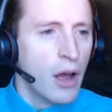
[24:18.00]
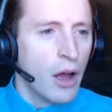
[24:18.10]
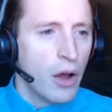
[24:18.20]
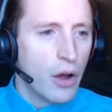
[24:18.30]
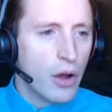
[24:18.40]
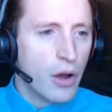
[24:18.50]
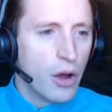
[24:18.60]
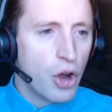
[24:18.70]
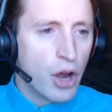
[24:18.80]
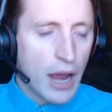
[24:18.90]

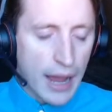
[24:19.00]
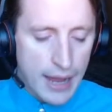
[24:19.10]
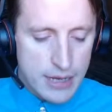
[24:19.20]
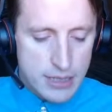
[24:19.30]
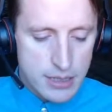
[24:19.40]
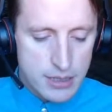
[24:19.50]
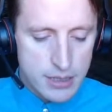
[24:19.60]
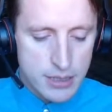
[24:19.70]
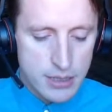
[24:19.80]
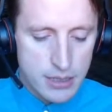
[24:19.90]

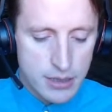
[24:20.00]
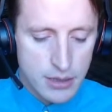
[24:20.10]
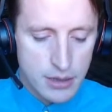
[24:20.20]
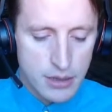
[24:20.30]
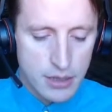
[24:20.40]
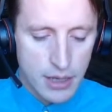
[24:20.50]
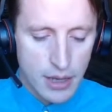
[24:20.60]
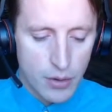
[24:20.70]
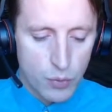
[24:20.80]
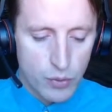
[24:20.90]
As
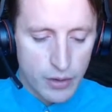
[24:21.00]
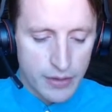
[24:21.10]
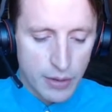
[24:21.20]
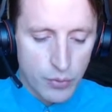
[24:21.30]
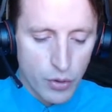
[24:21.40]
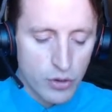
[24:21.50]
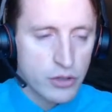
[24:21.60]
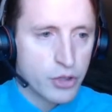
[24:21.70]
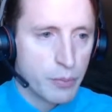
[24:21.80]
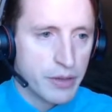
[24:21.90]
there would
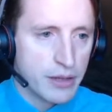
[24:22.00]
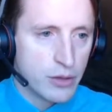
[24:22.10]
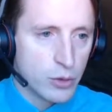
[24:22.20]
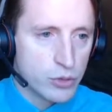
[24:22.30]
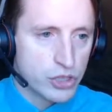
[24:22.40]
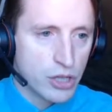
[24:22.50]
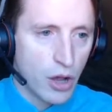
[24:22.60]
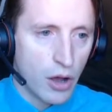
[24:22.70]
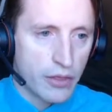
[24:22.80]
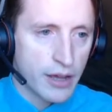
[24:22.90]
also be those
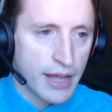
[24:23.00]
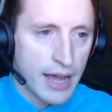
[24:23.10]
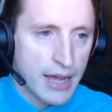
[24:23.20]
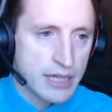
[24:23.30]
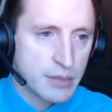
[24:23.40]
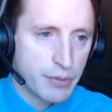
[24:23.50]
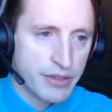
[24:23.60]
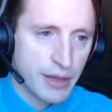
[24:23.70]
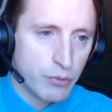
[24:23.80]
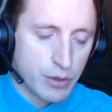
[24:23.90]
other guys, but
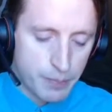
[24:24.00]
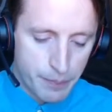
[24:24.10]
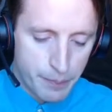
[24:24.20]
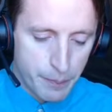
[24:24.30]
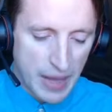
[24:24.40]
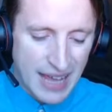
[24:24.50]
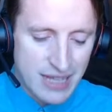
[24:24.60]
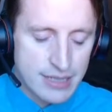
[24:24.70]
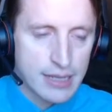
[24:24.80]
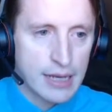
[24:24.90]
they would
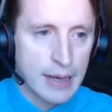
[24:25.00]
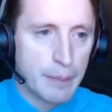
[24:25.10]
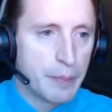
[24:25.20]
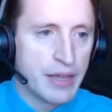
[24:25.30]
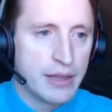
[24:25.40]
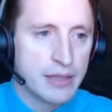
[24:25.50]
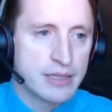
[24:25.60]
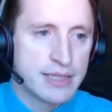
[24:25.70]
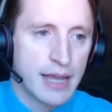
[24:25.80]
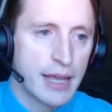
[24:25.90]
basically be the
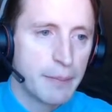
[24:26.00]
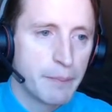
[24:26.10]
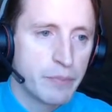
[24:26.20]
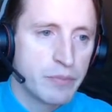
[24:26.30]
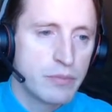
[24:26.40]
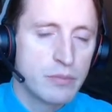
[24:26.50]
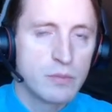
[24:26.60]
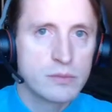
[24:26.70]
same